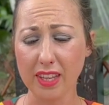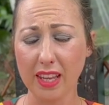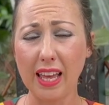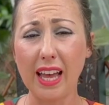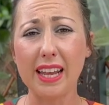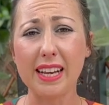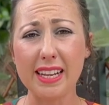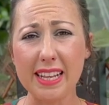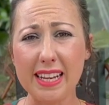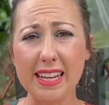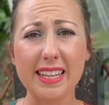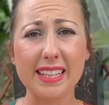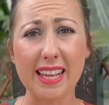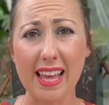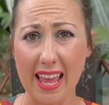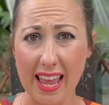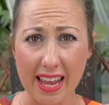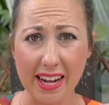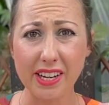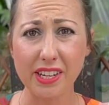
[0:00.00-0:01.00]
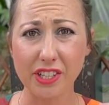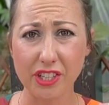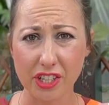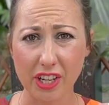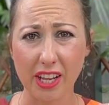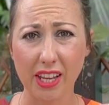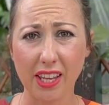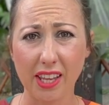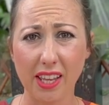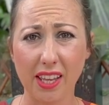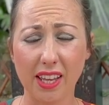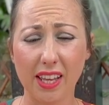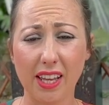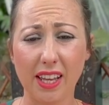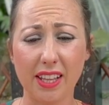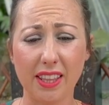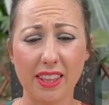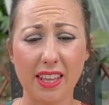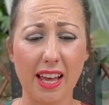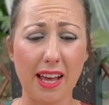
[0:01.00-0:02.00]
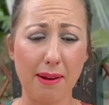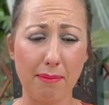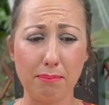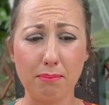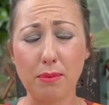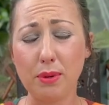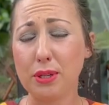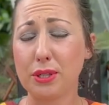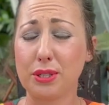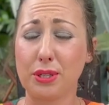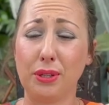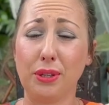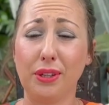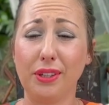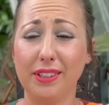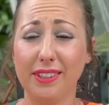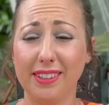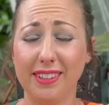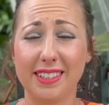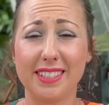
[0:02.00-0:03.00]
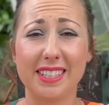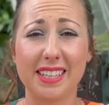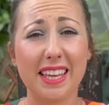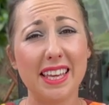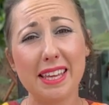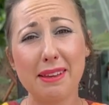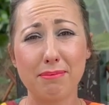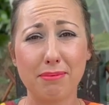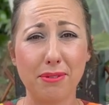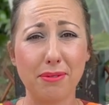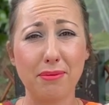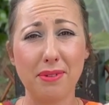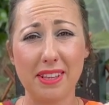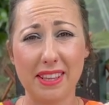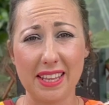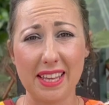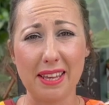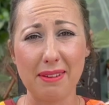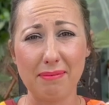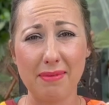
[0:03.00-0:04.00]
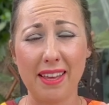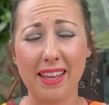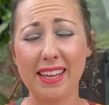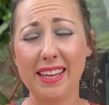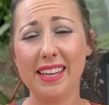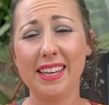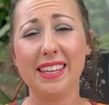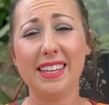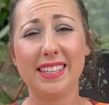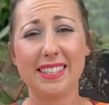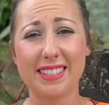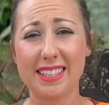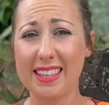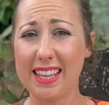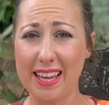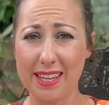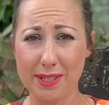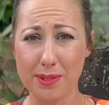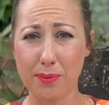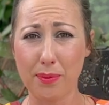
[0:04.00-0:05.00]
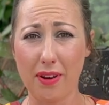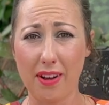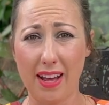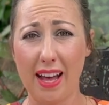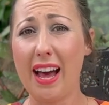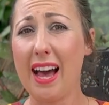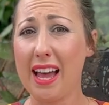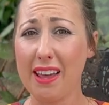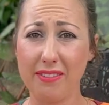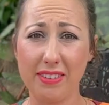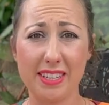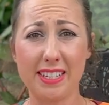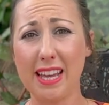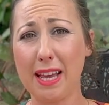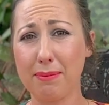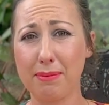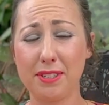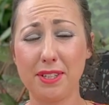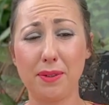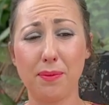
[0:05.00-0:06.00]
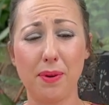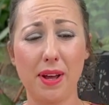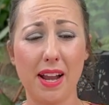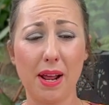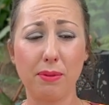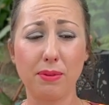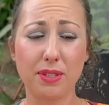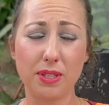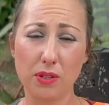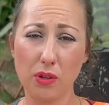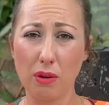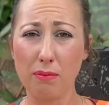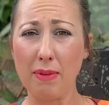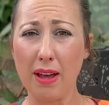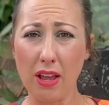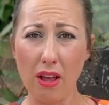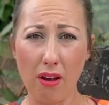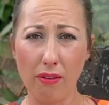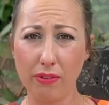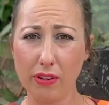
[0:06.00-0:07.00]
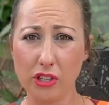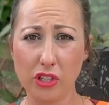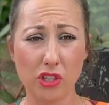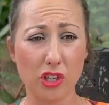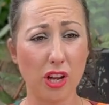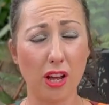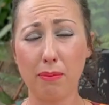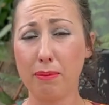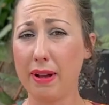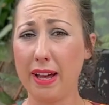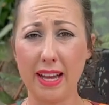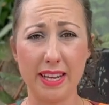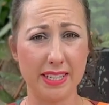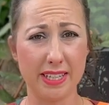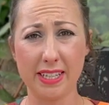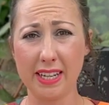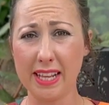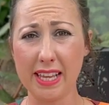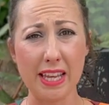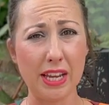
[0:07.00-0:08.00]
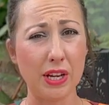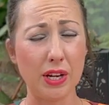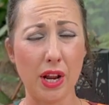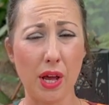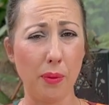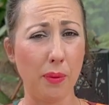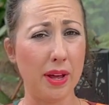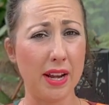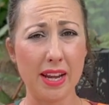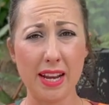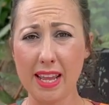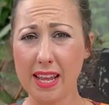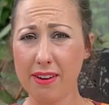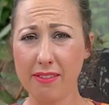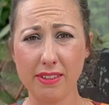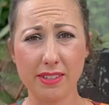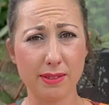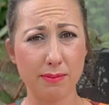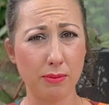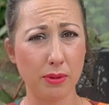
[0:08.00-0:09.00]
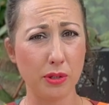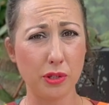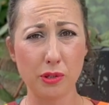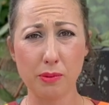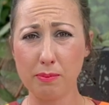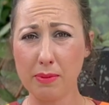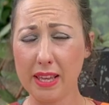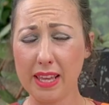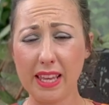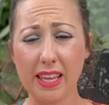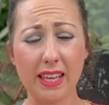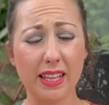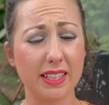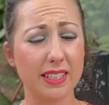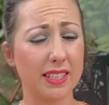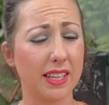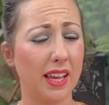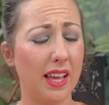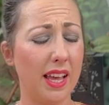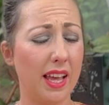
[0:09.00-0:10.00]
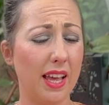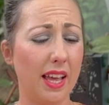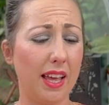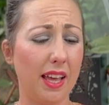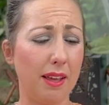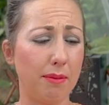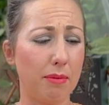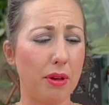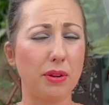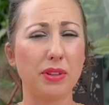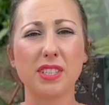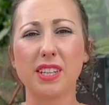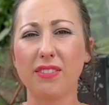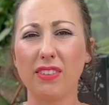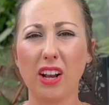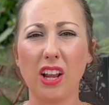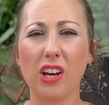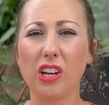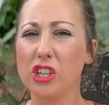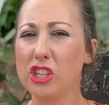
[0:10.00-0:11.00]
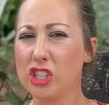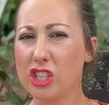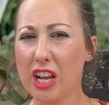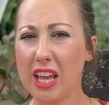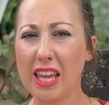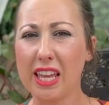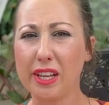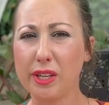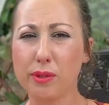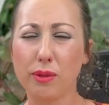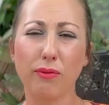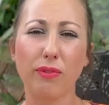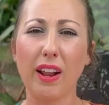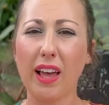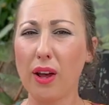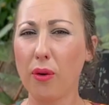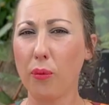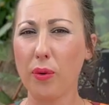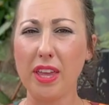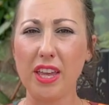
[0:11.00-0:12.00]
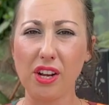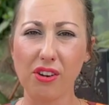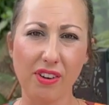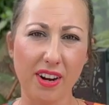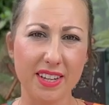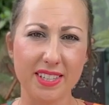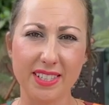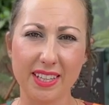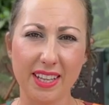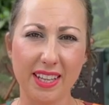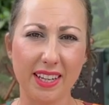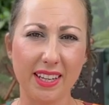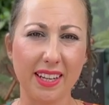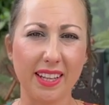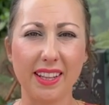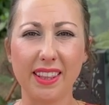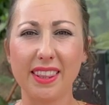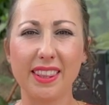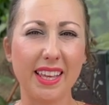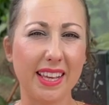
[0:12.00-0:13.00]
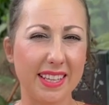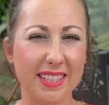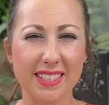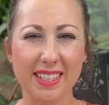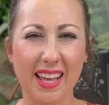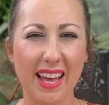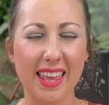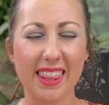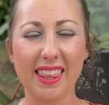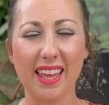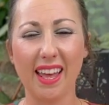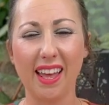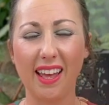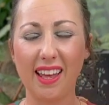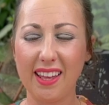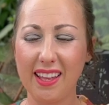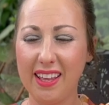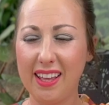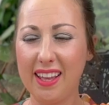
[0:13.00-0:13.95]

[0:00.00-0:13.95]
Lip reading: I need that energy and that muscle to keep up with him. So that's what I've adapted. When I was doing my office job, I didn't eat nowhere near as much meat. I used to have a lot of shakes with like wheatgrassing and things like that,